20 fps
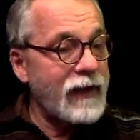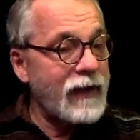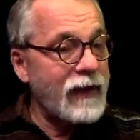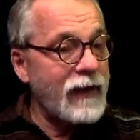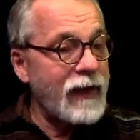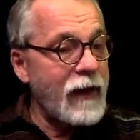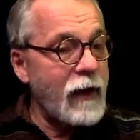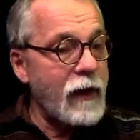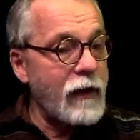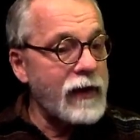
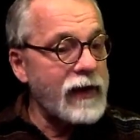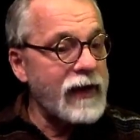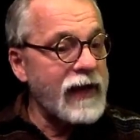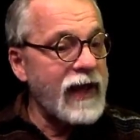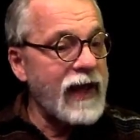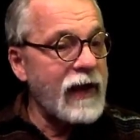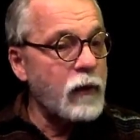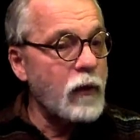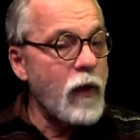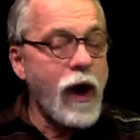already
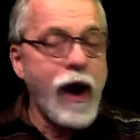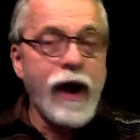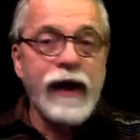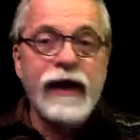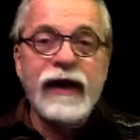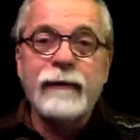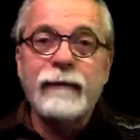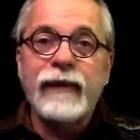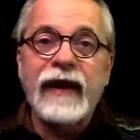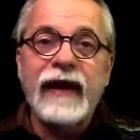had
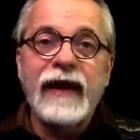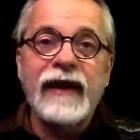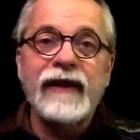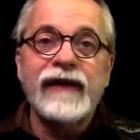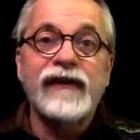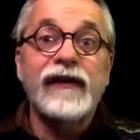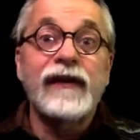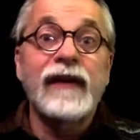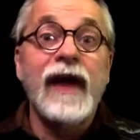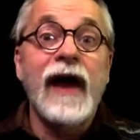walking
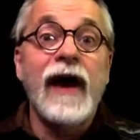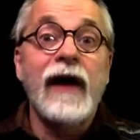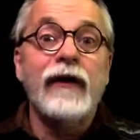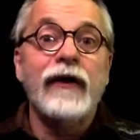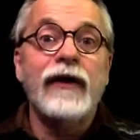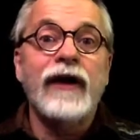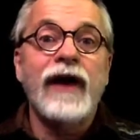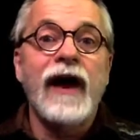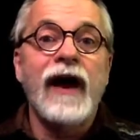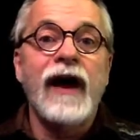bass and how
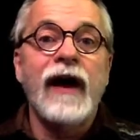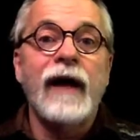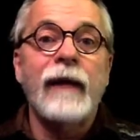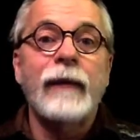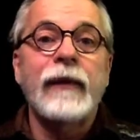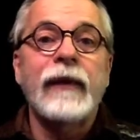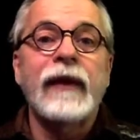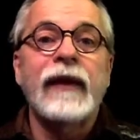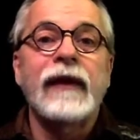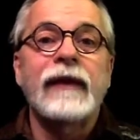to
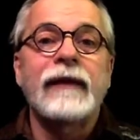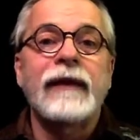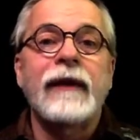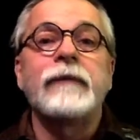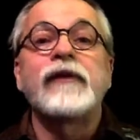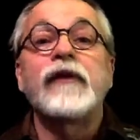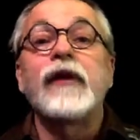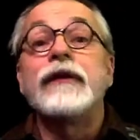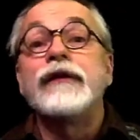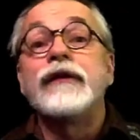comp, and
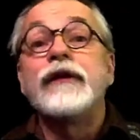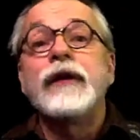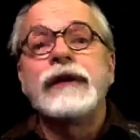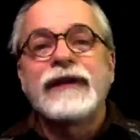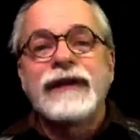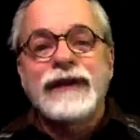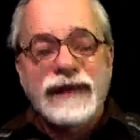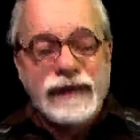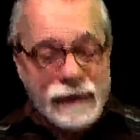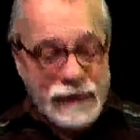doing
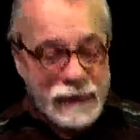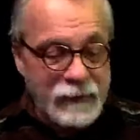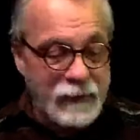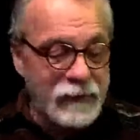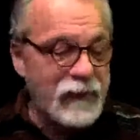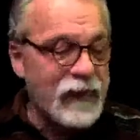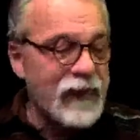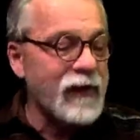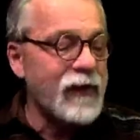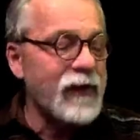this
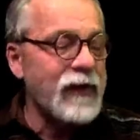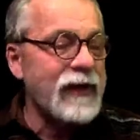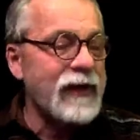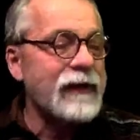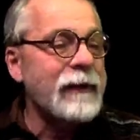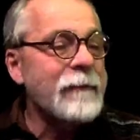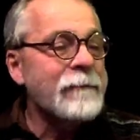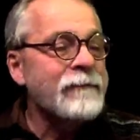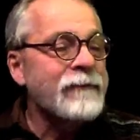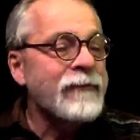
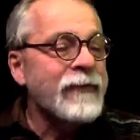period.